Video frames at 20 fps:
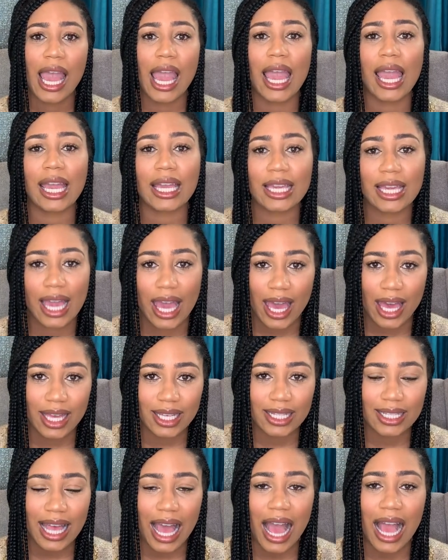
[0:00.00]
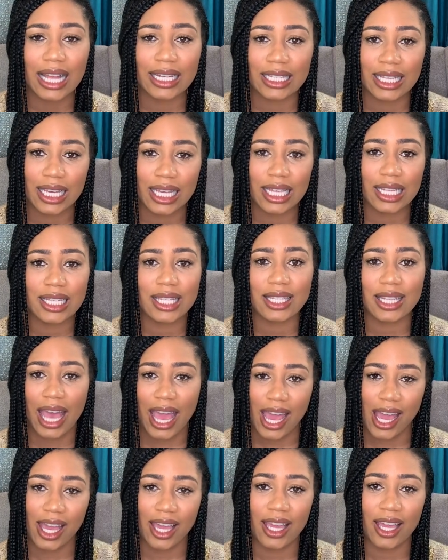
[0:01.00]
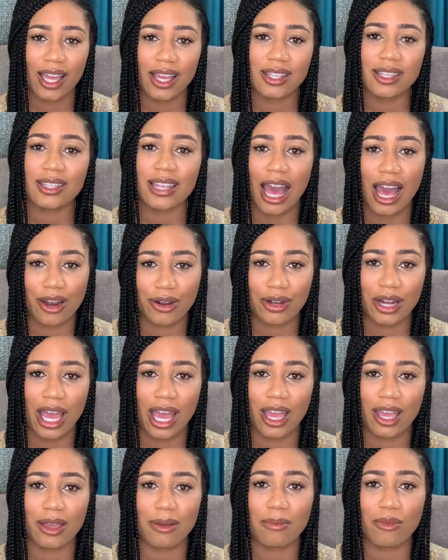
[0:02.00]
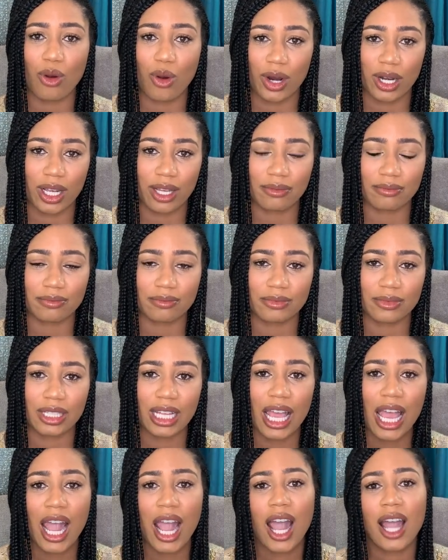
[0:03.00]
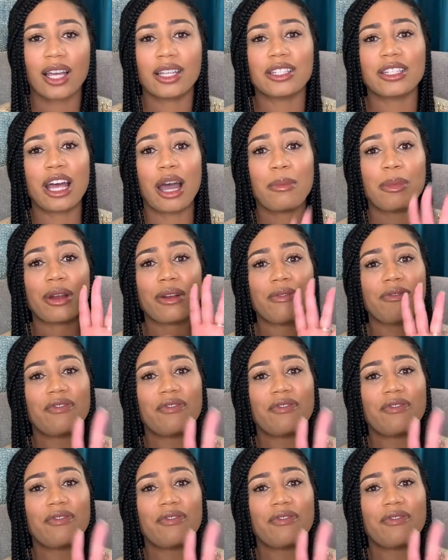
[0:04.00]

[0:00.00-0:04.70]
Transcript: And yes, I did say Saturday morning. Number